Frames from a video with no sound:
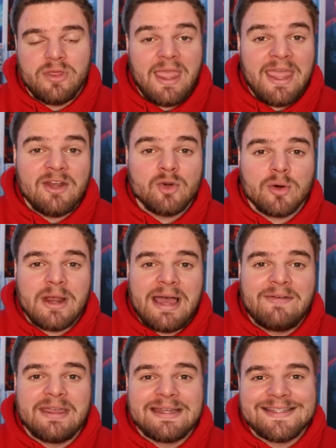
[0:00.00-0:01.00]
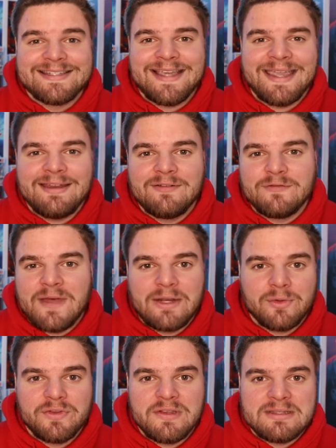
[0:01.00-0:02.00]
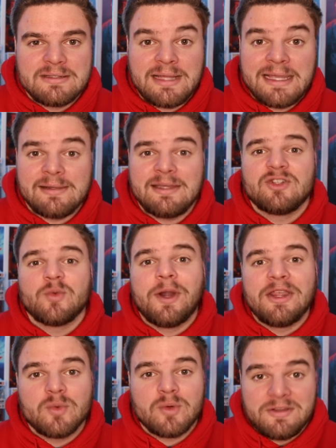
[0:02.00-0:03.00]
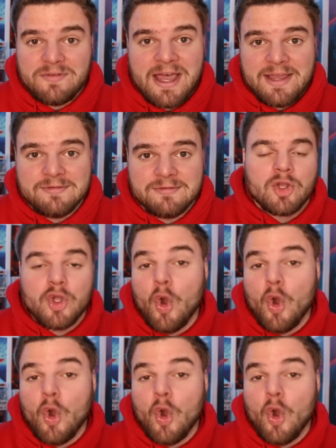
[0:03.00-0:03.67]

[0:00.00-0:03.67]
with Andor having its second and final season likely in 2025.